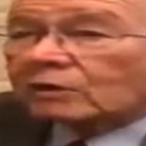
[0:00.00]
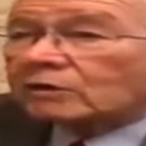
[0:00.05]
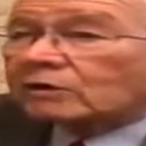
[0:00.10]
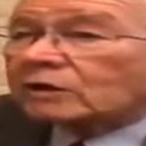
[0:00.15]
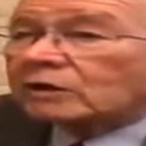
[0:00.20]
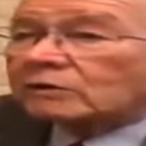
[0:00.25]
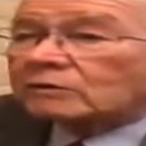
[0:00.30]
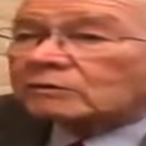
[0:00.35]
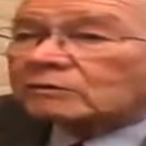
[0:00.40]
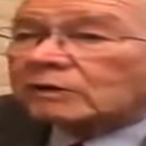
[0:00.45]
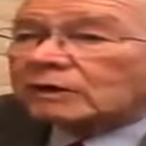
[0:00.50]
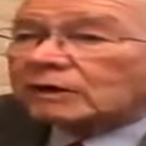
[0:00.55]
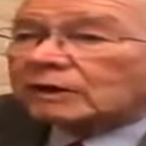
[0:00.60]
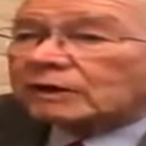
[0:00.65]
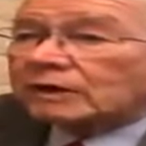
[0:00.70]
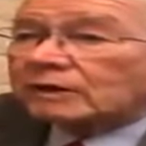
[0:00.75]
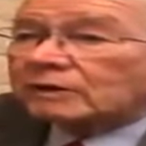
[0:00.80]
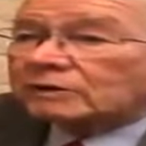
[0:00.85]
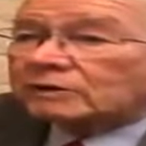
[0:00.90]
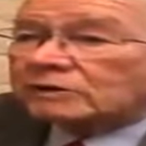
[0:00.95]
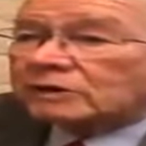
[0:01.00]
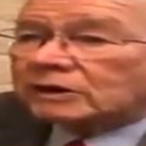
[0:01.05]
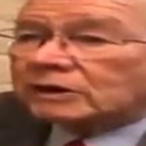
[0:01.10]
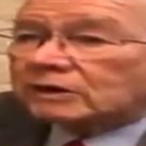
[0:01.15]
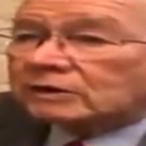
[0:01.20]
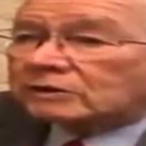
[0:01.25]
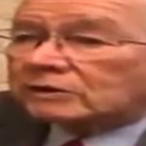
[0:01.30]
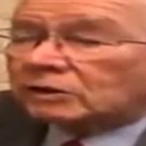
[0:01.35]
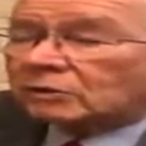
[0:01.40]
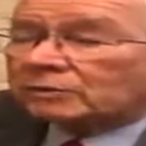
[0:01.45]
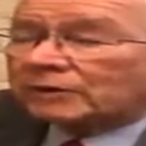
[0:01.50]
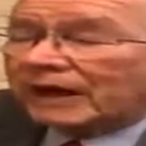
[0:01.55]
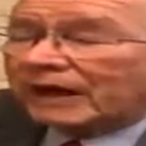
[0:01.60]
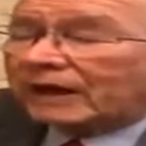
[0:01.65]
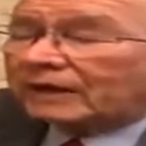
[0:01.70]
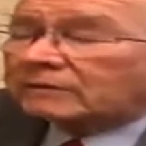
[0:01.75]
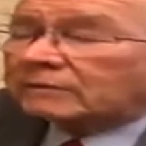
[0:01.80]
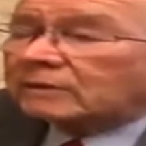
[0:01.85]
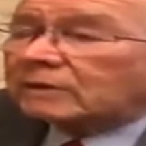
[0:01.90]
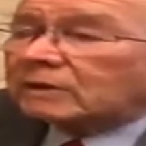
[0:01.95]
Oh, it really is. See, it's so
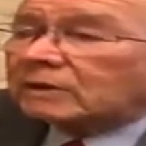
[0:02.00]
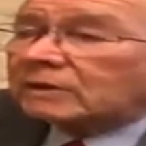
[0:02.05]
bad.